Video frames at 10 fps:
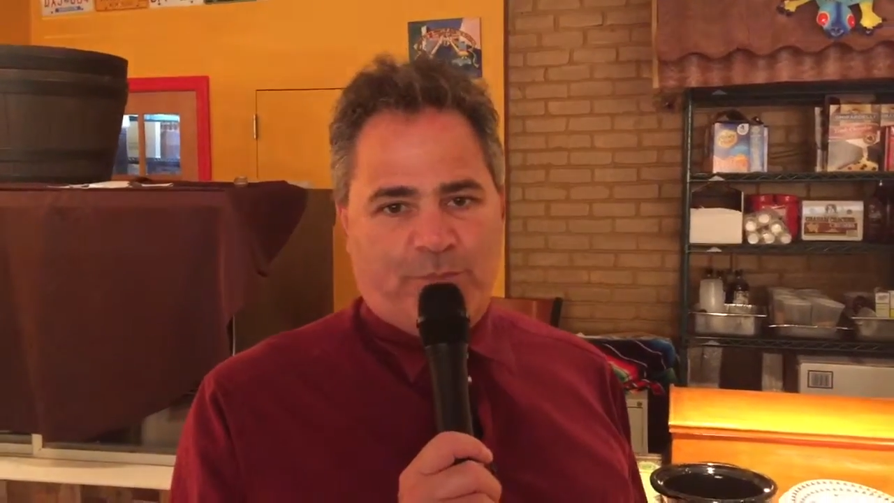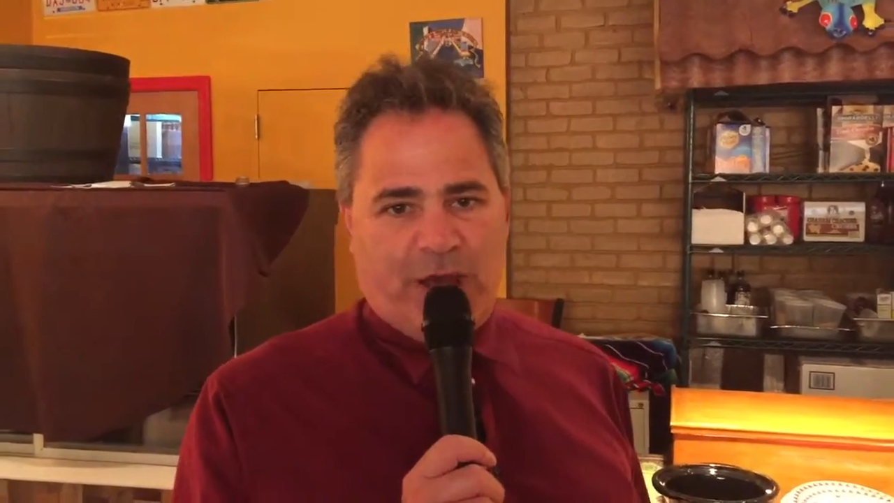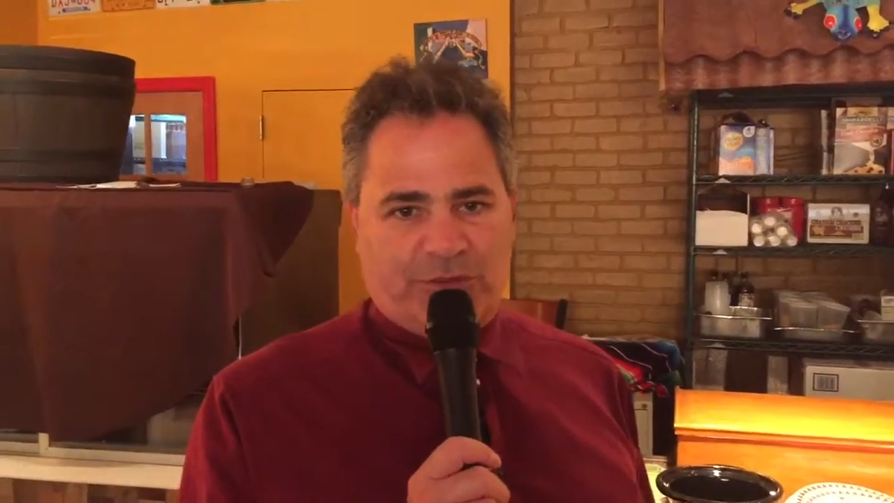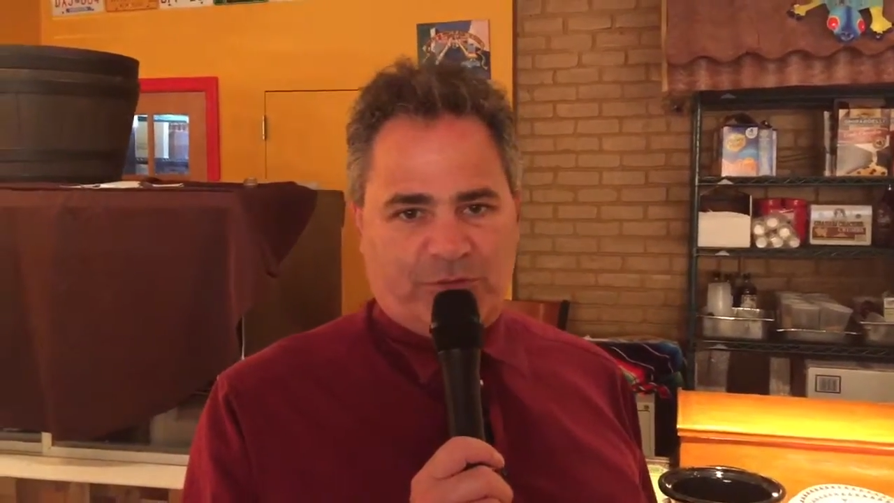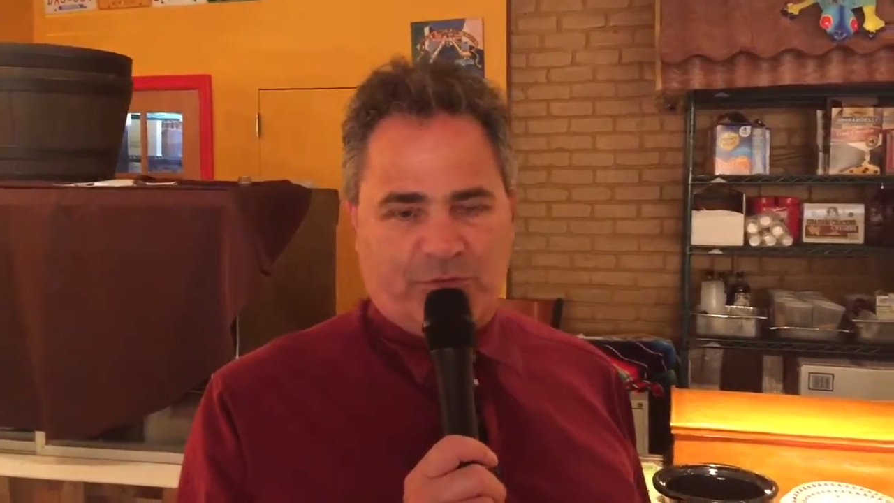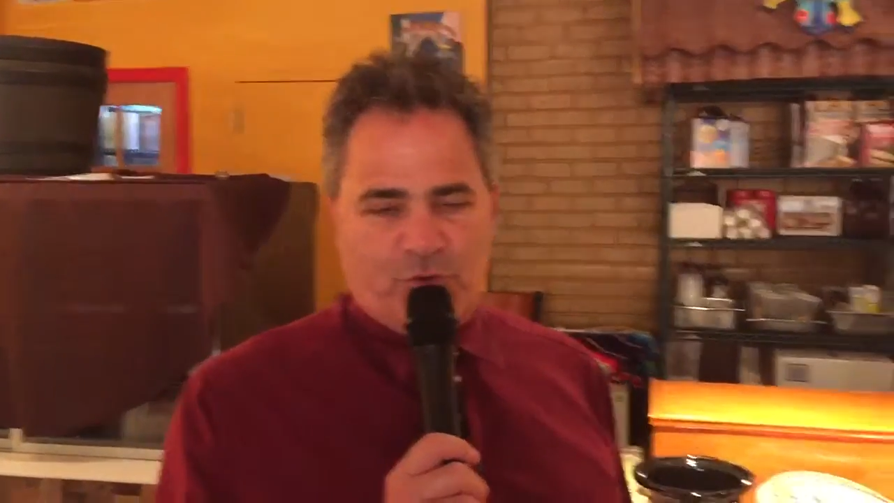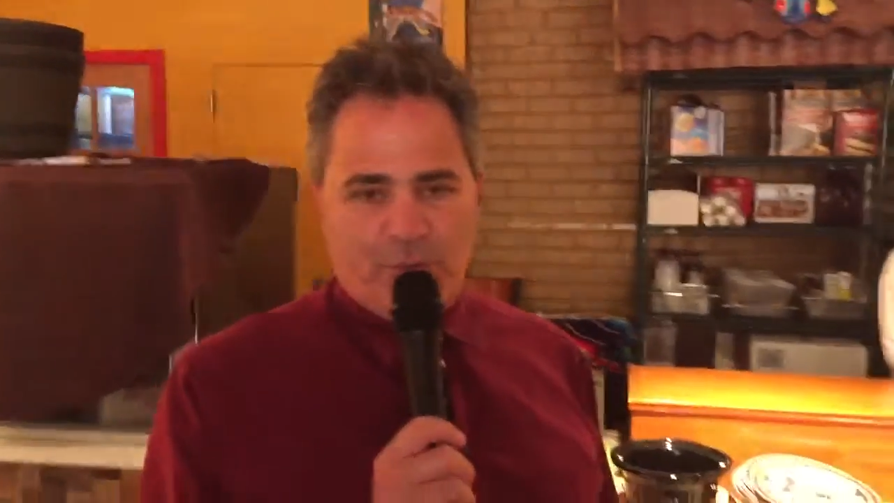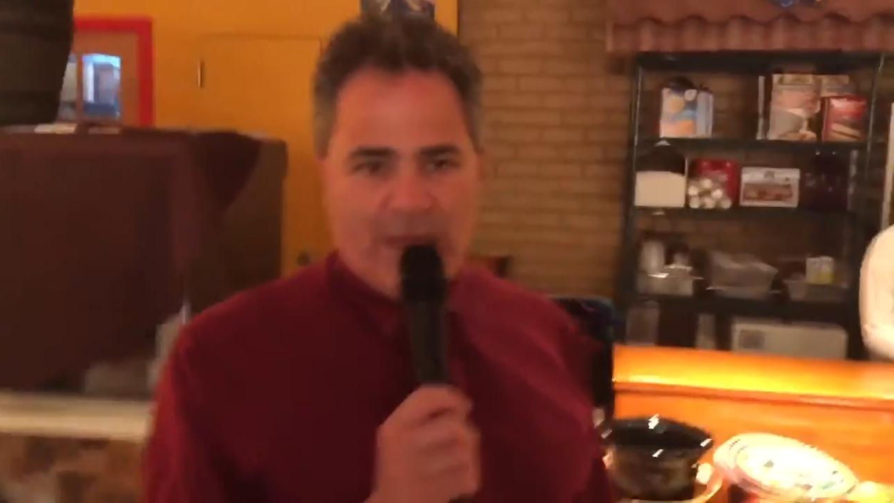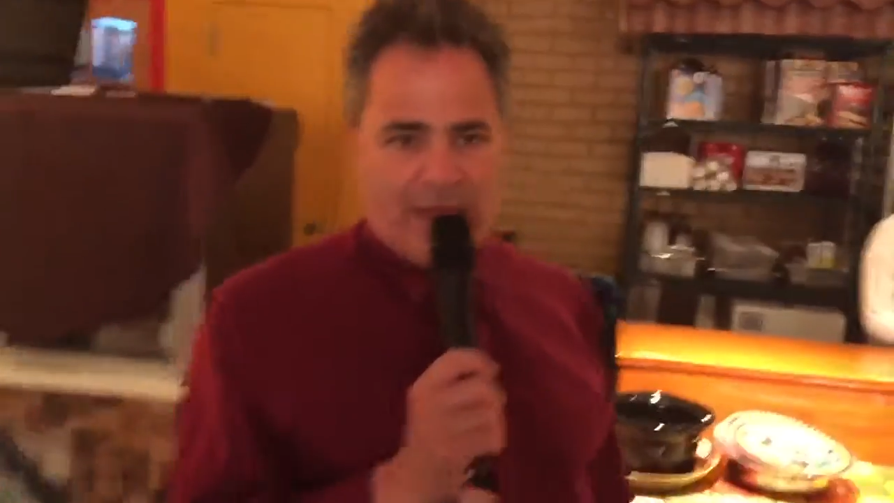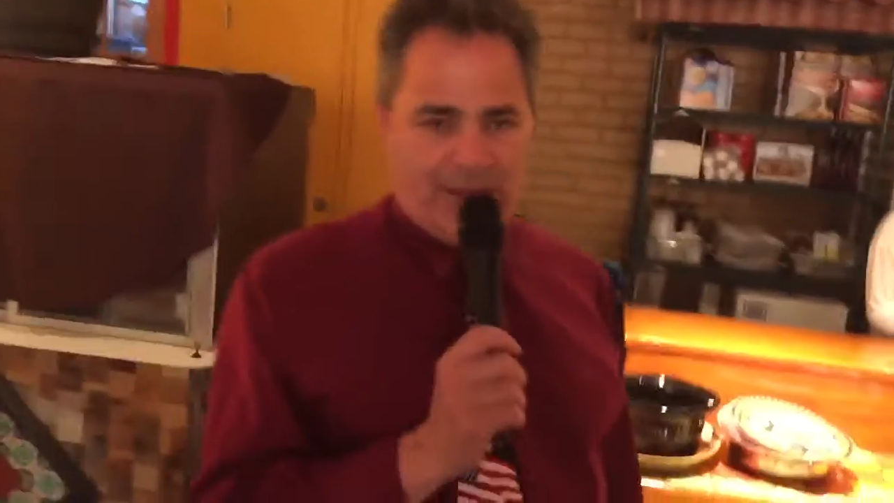Pasafume.